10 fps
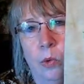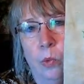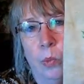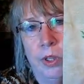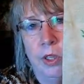
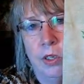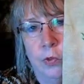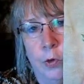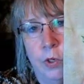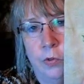with this
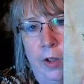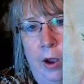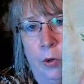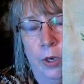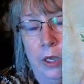first
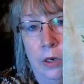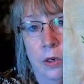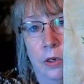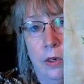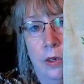flower here,